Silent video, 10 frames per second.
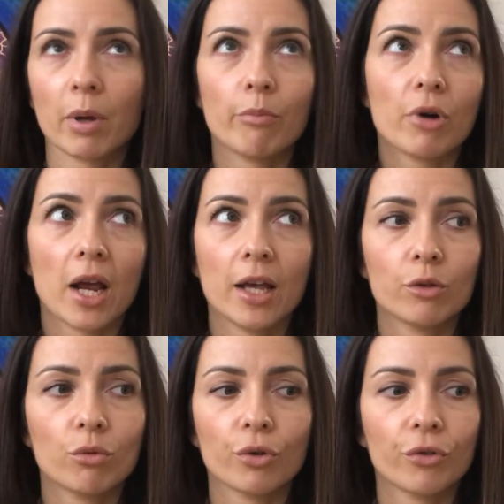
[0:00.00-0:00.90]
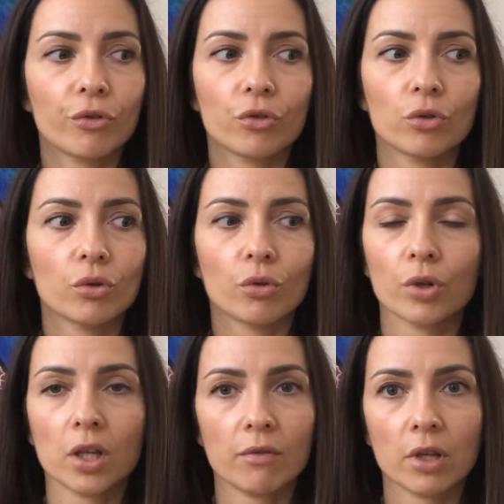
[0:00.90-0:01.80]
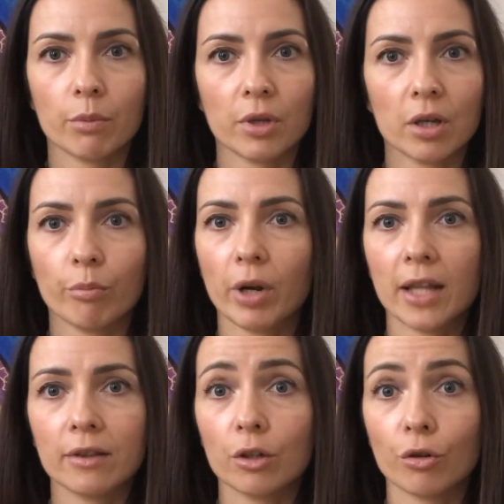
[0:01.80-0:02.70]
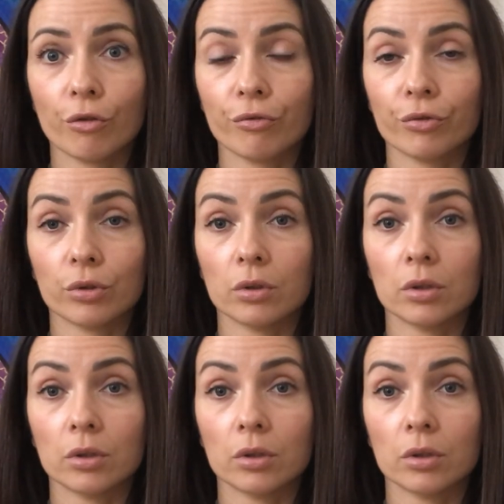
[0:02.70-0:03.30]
My brain was giving me plenty of